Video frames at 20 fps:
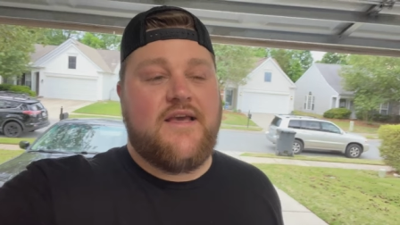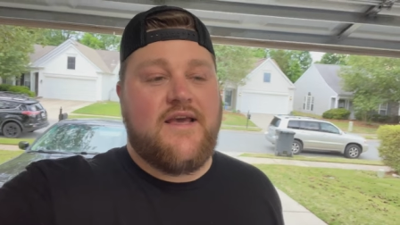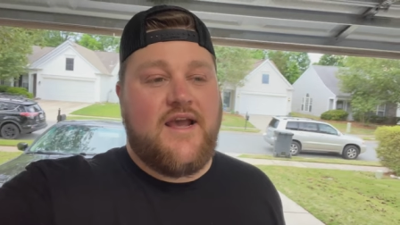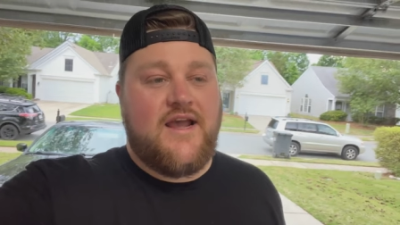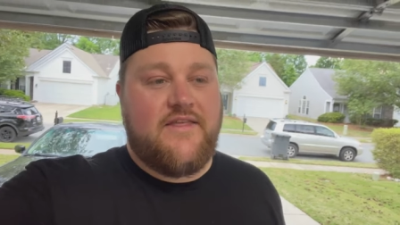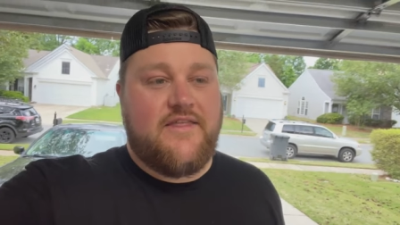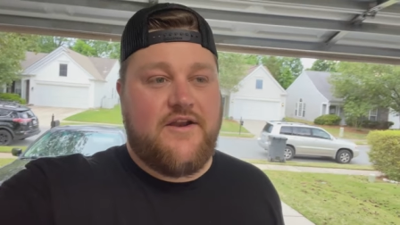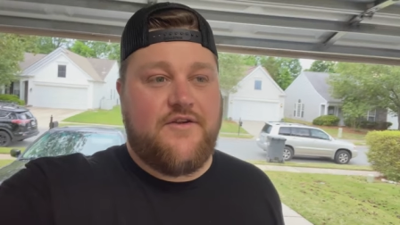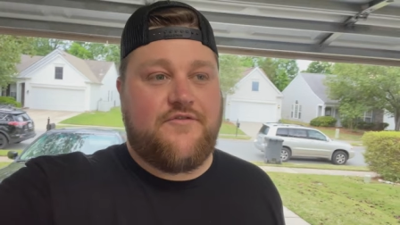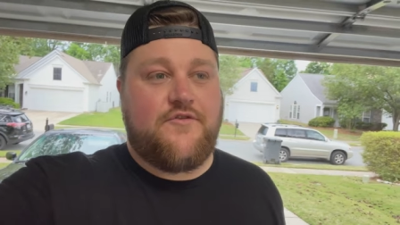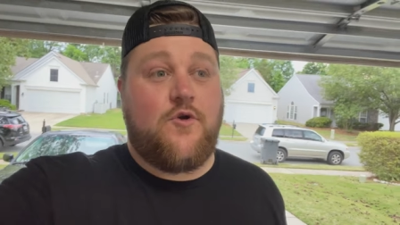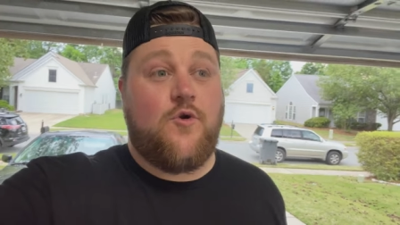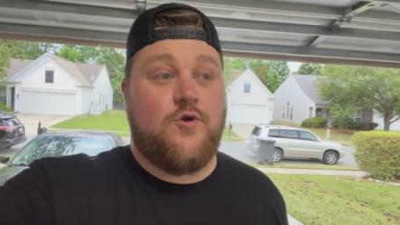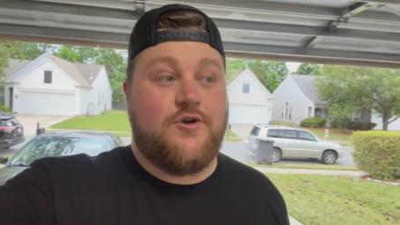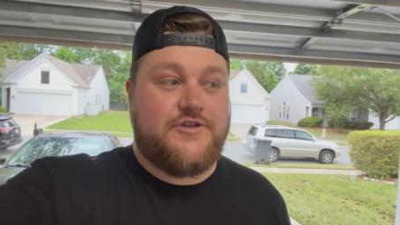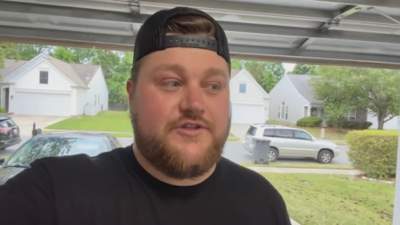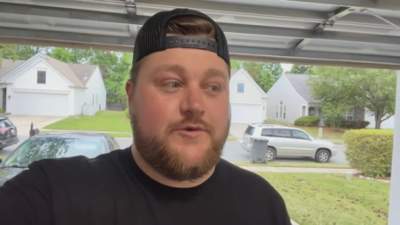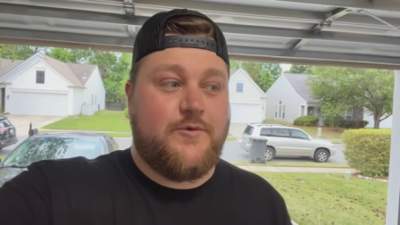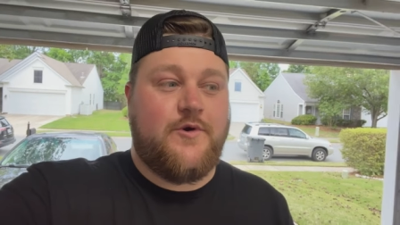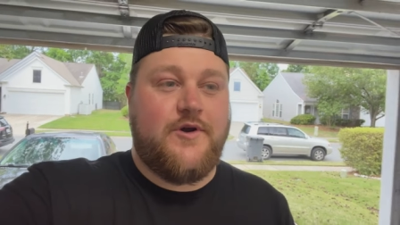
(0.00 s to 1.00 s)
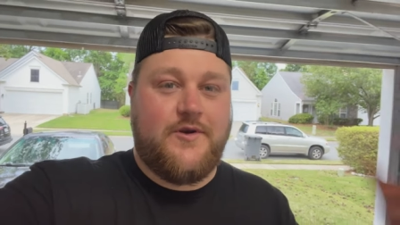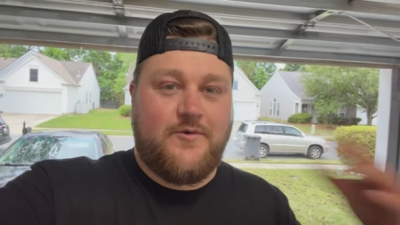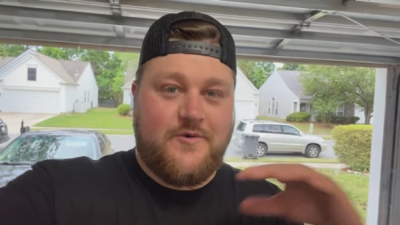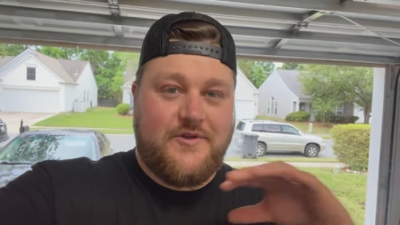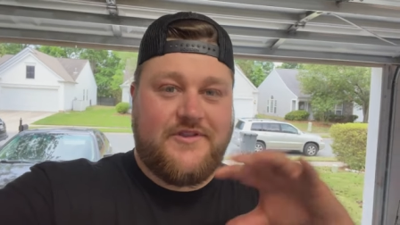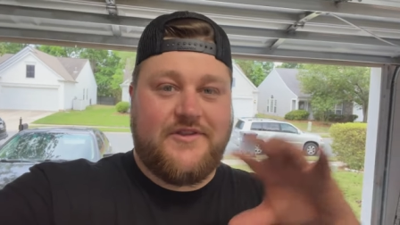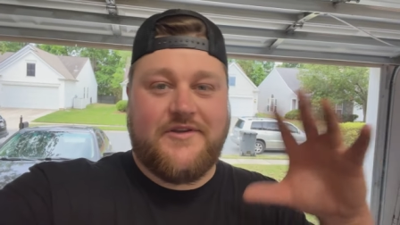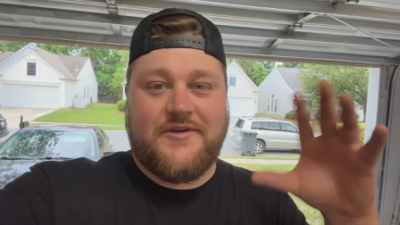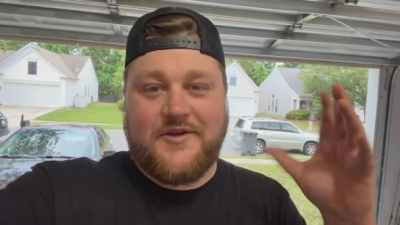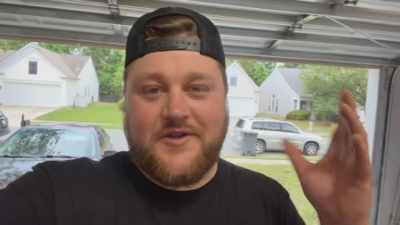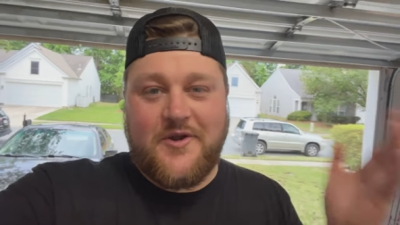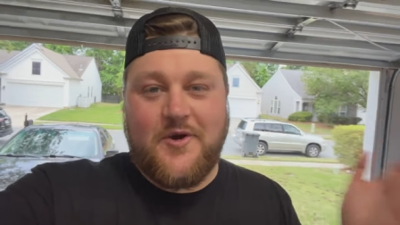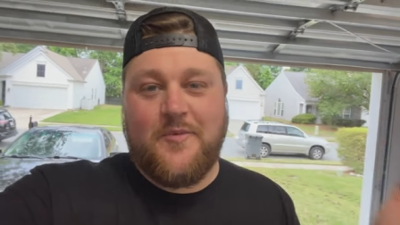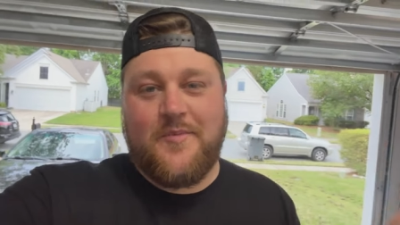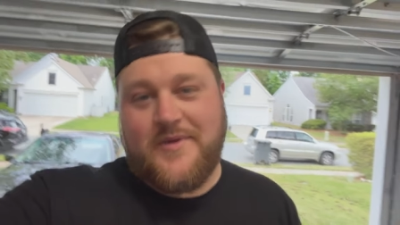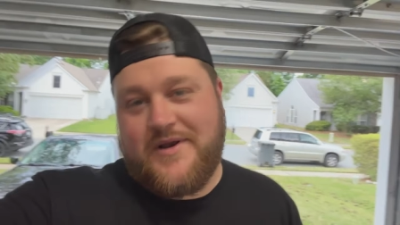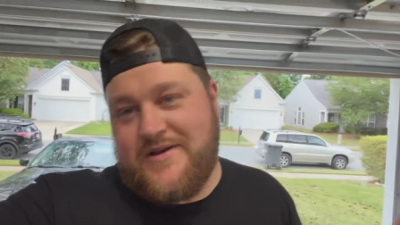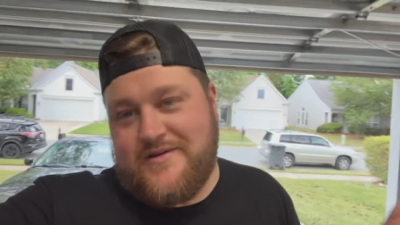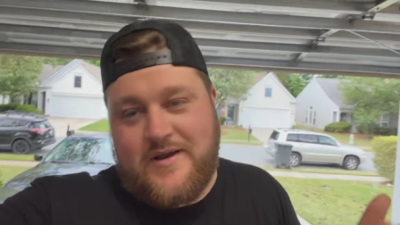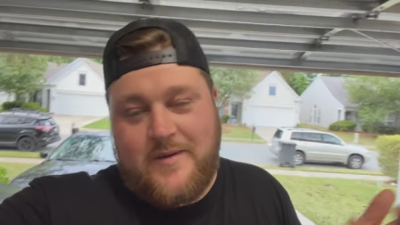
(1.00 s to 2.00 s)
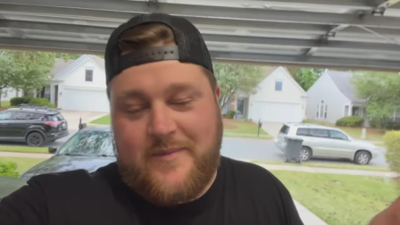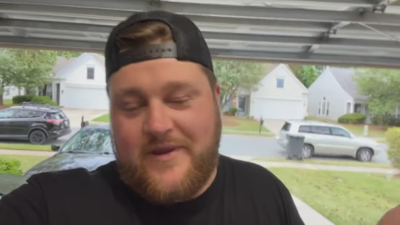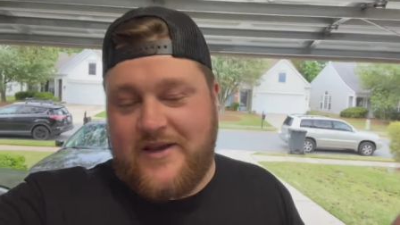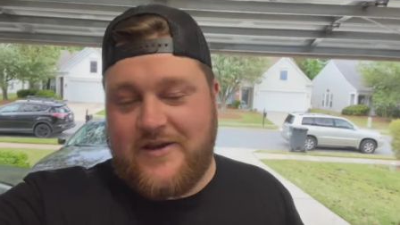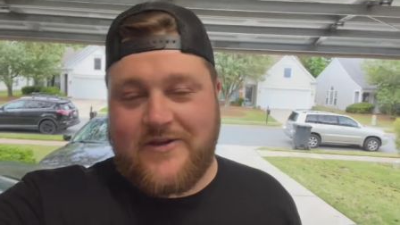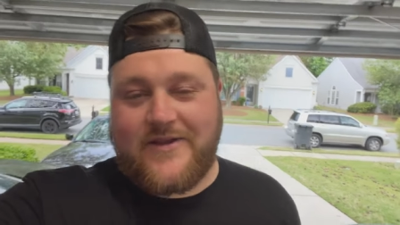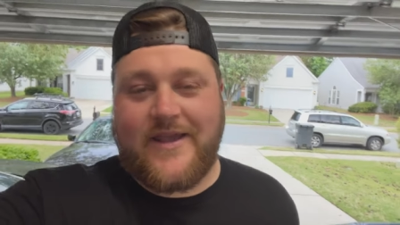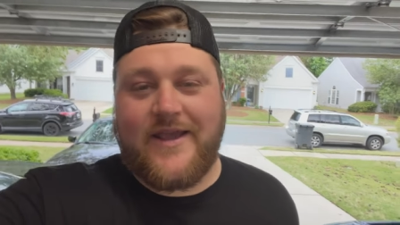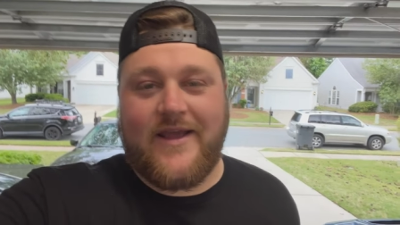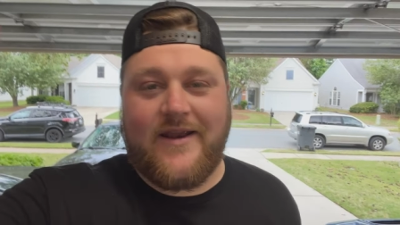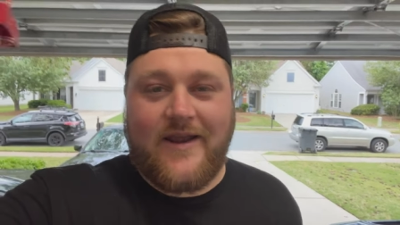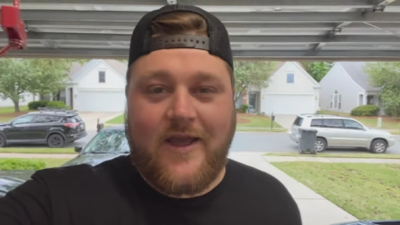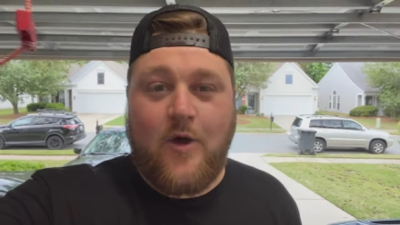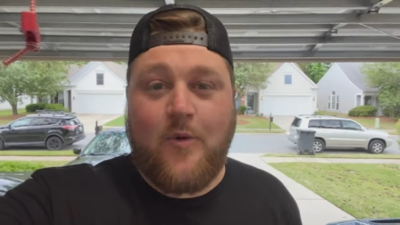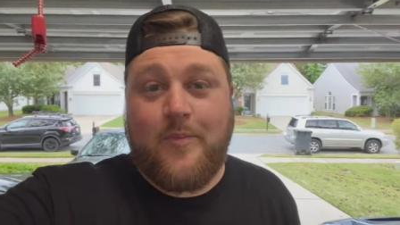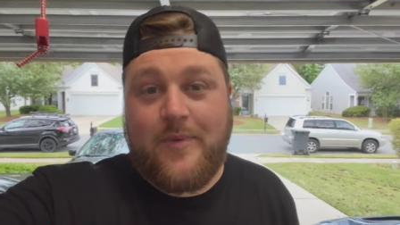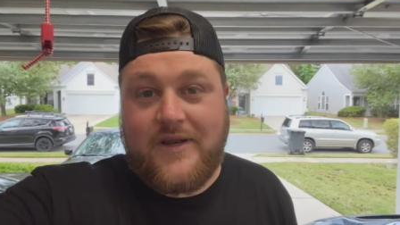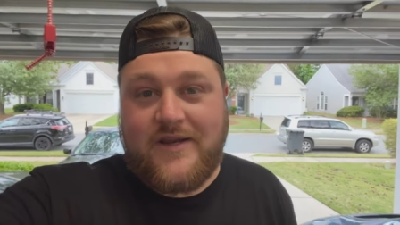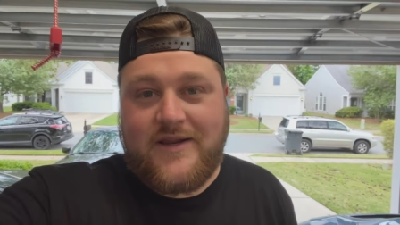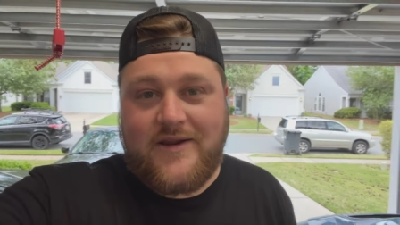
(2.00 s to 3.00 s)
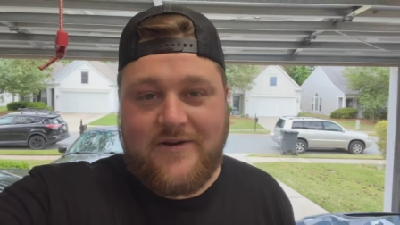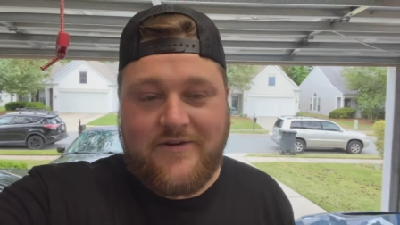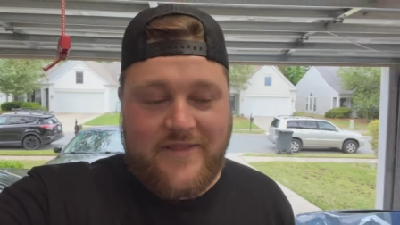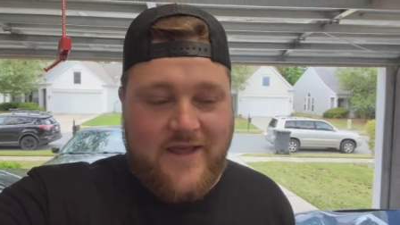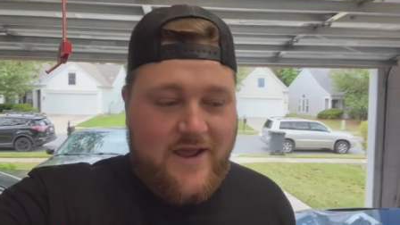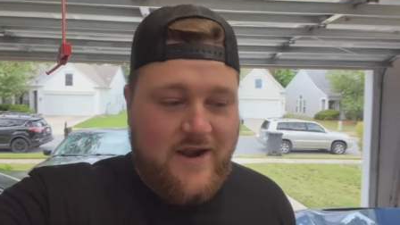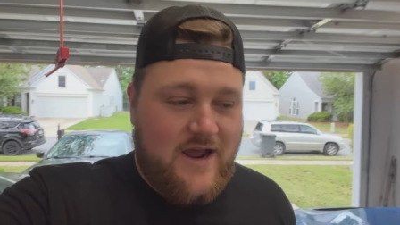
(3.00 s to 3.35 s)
And then, of course, the one with the hood open. I mean, you can't help but hear that,